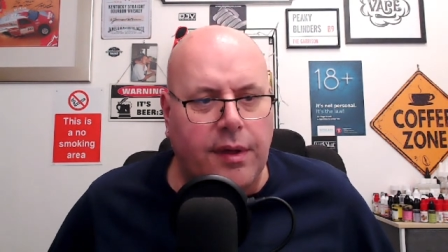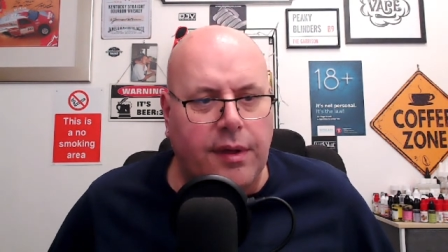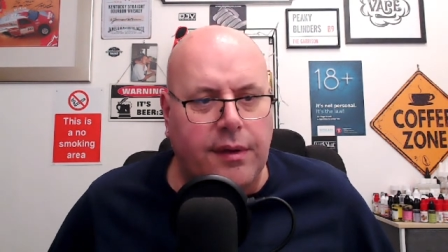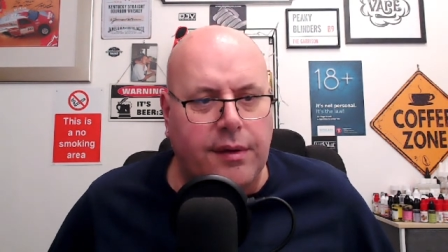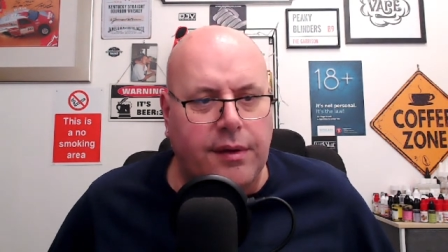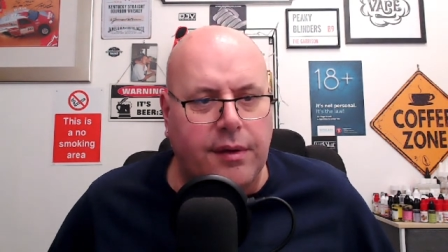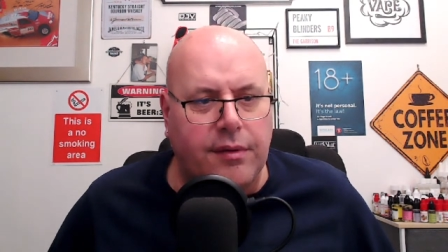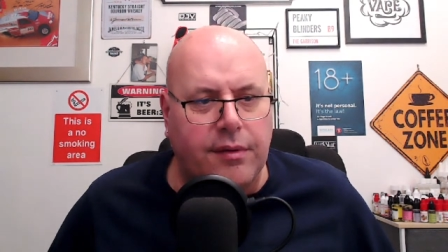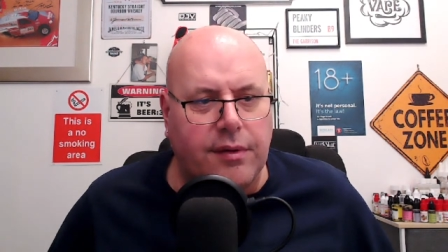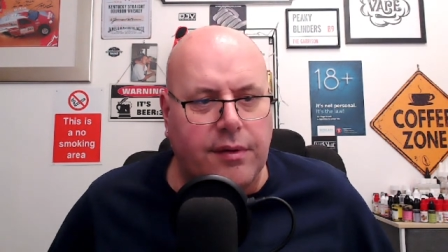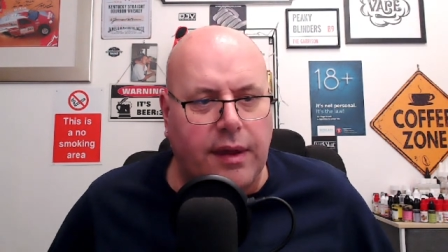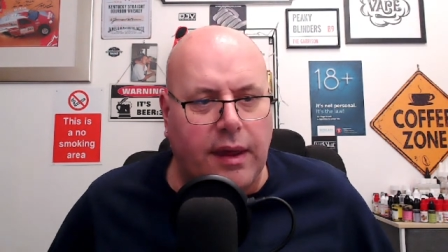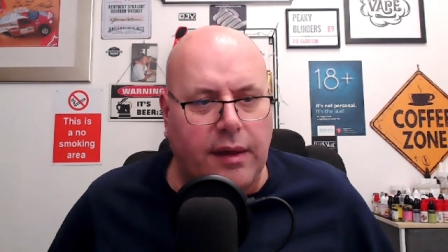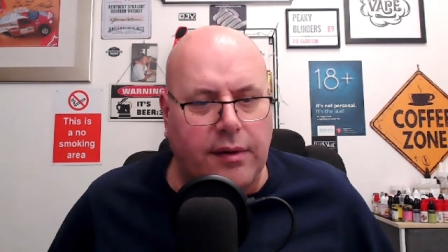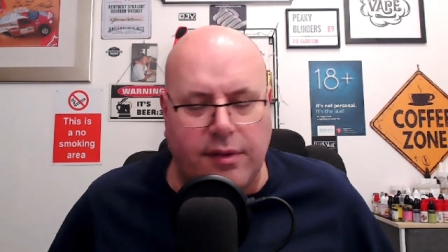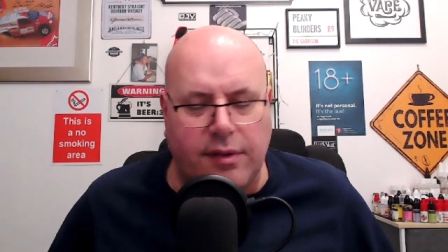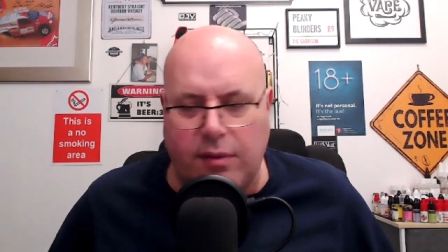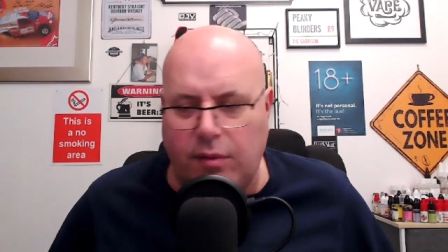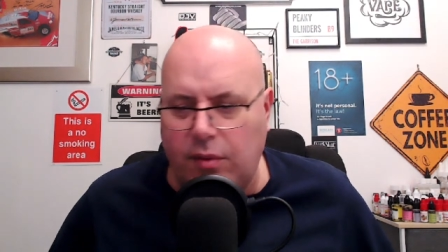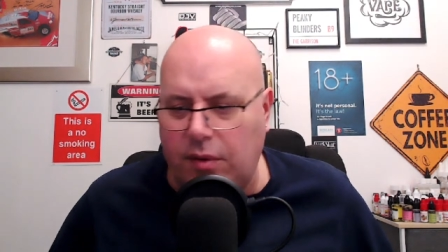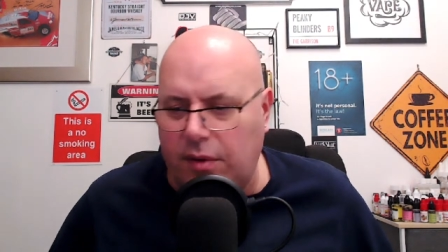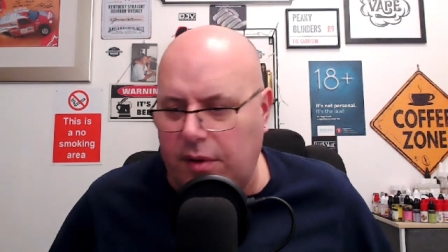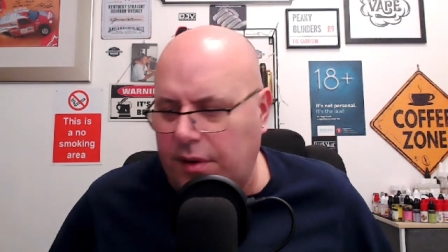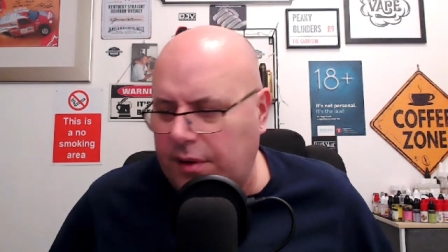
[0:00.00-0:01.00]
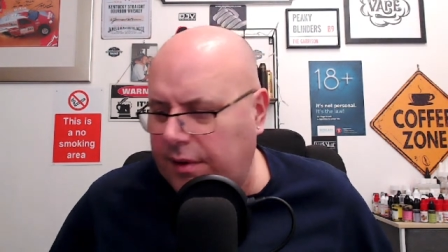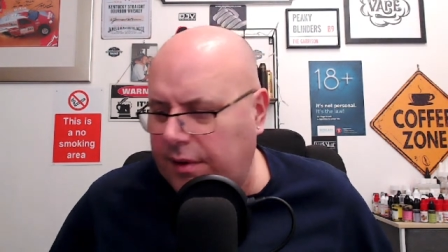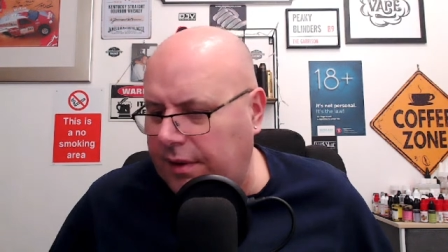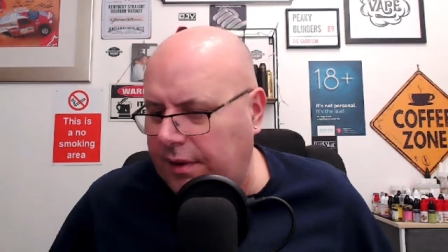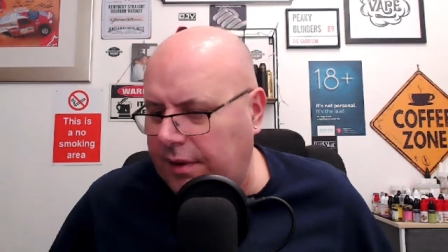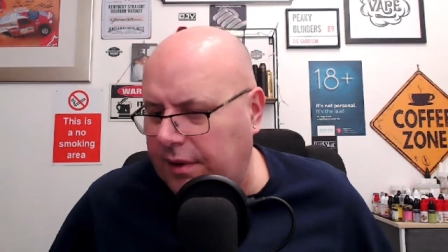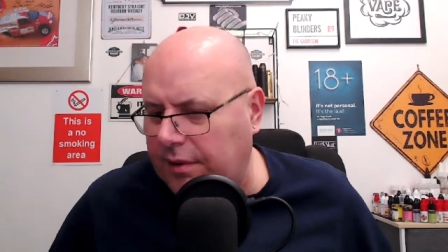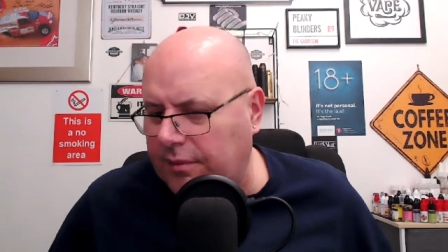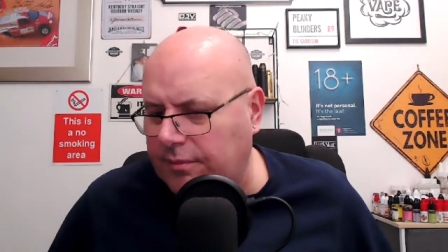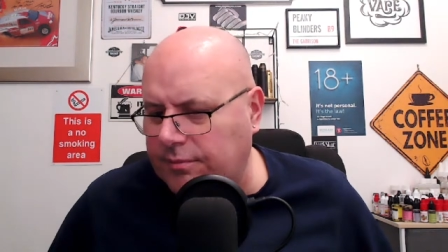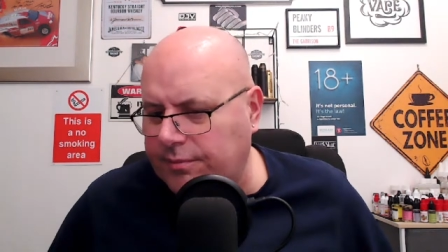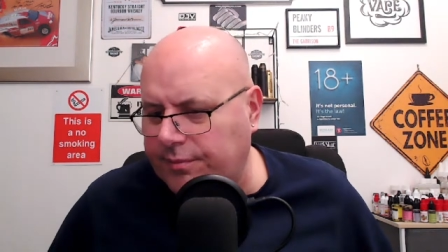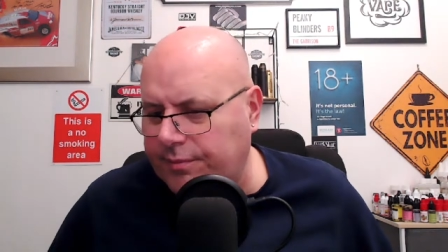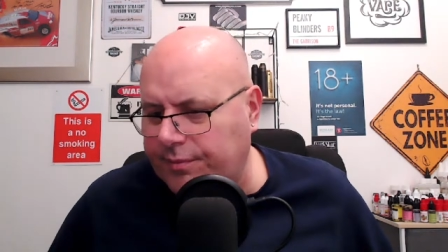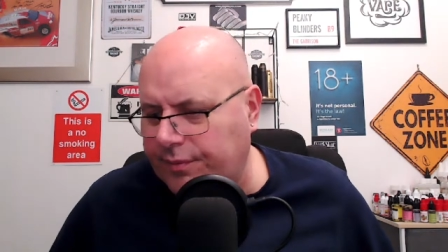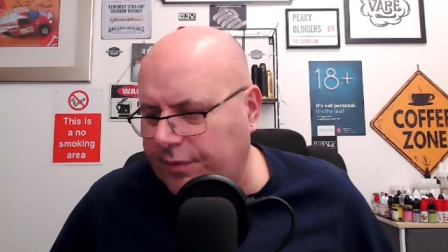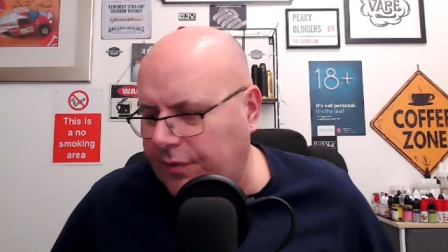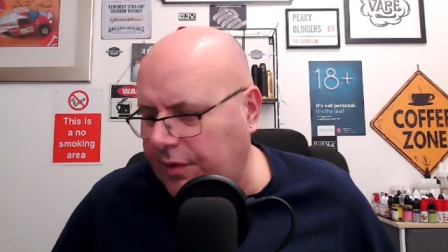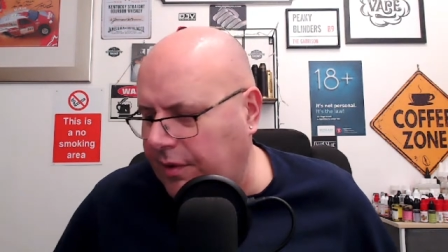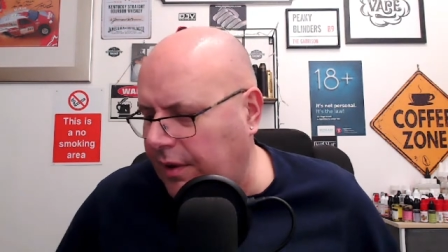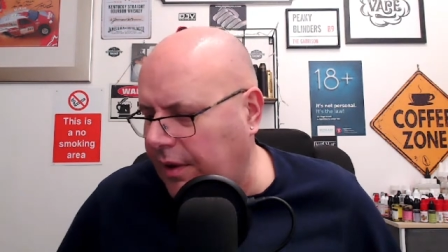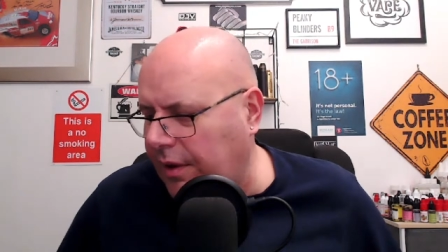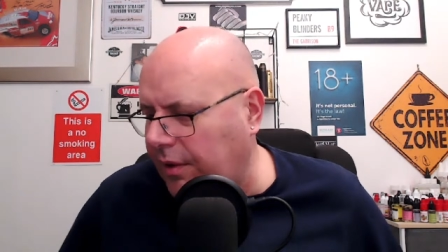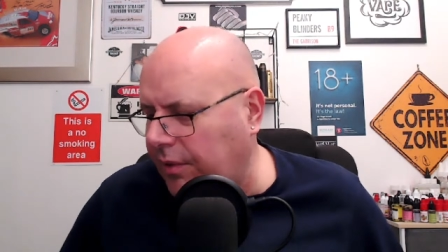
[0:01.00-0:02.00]
Didn't actually work, did it?
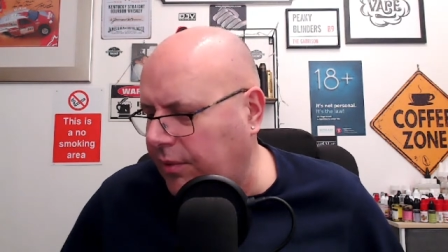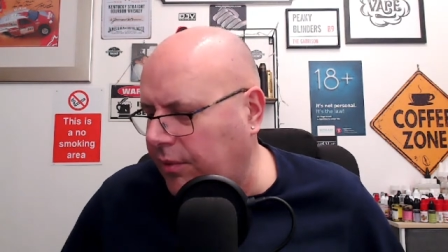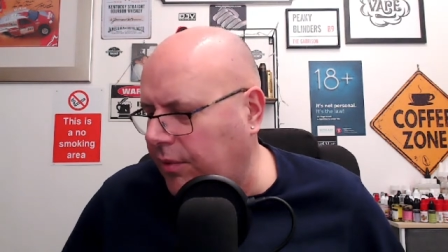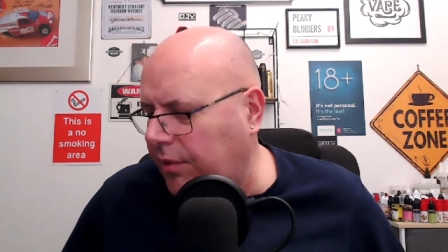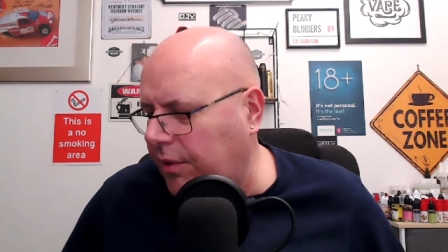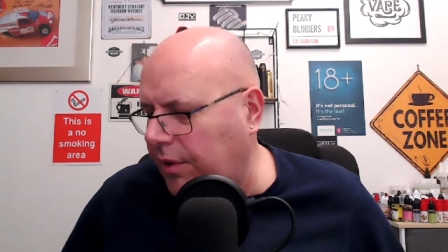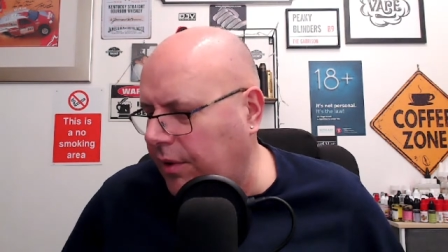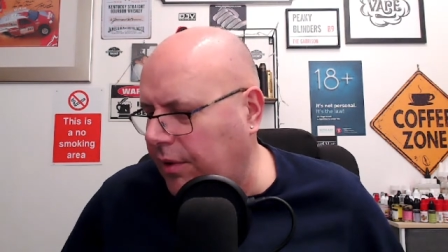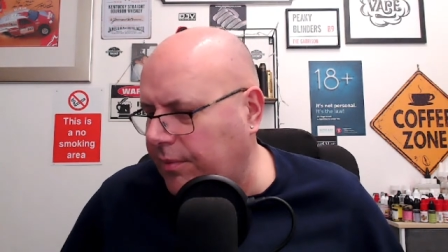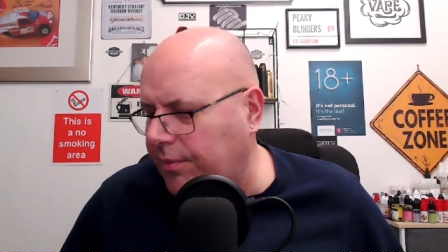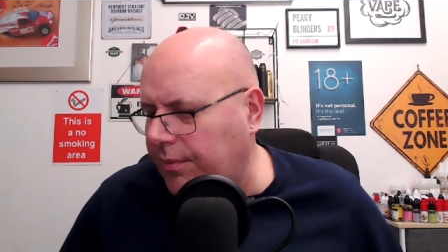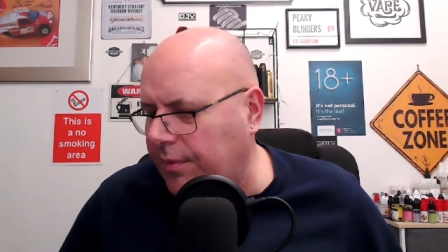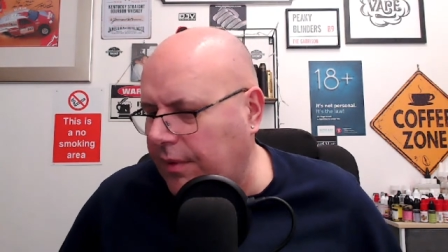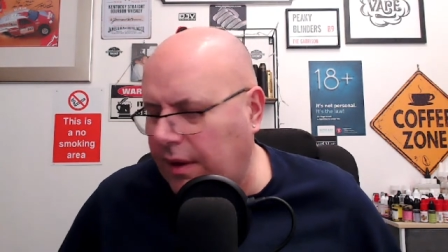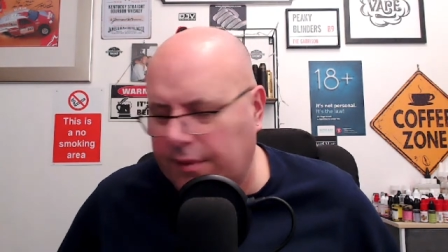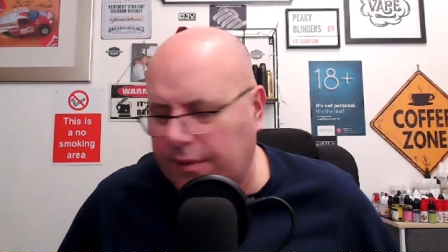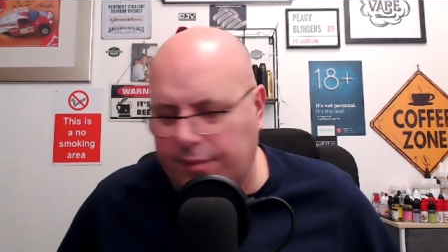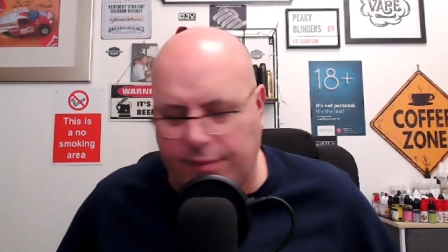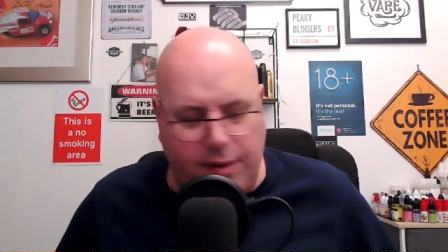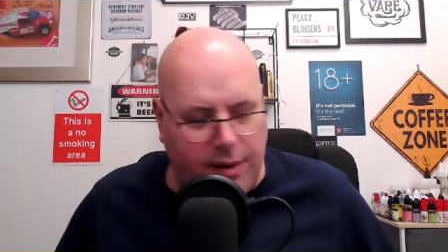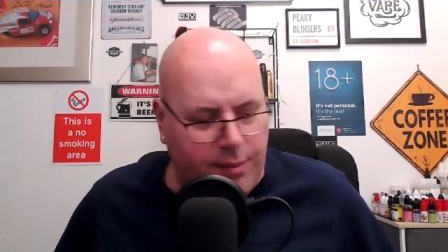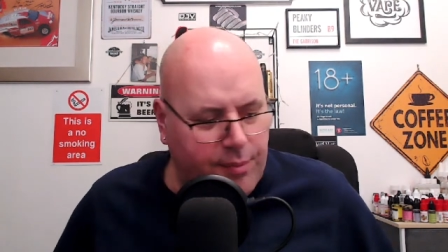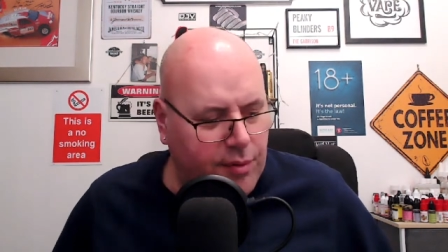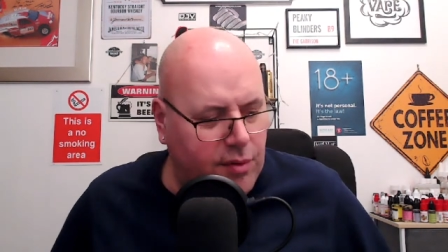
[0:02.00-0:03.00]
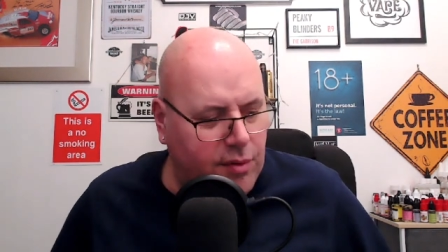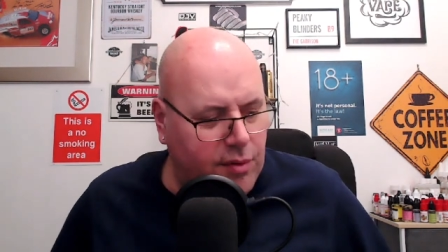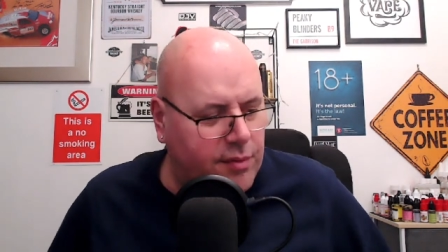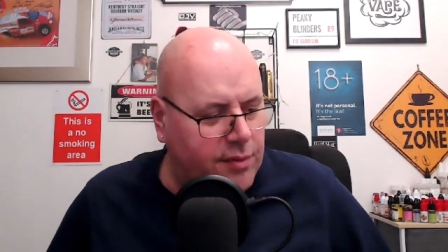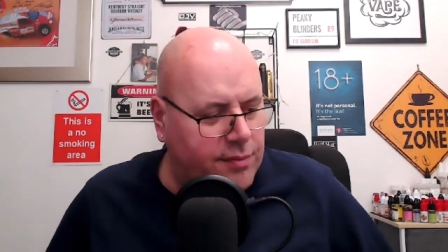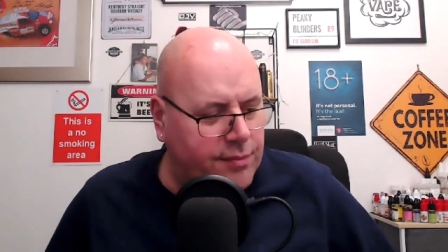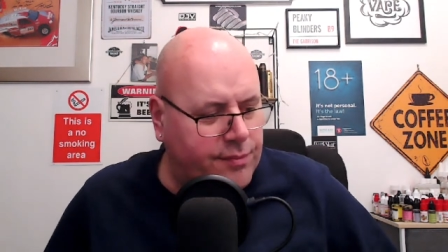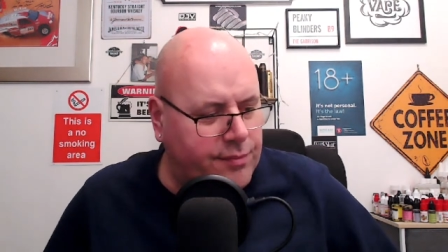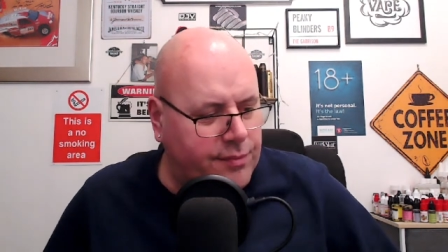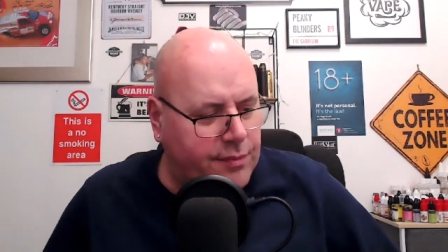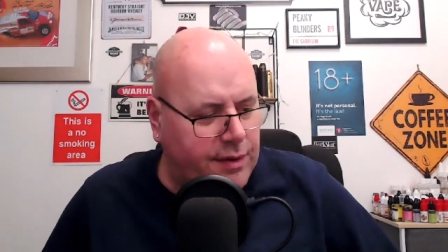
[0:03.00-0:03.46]
So I bought one,